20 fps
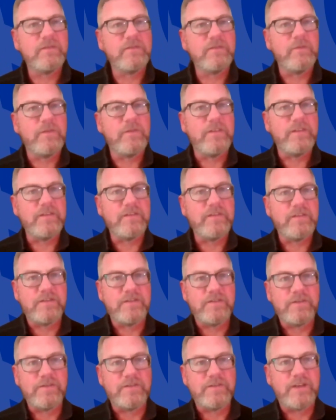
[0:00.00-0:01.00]
with a
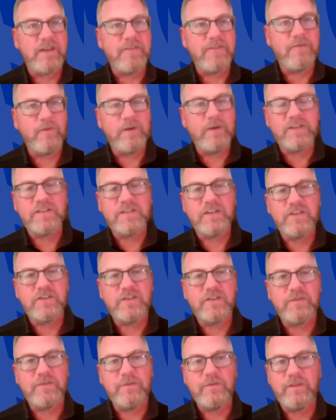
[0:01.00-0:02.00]
distal scaphoid
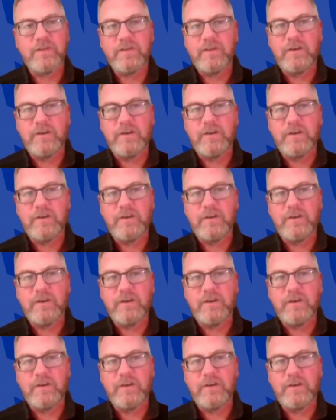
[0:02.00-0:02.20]
excision through the,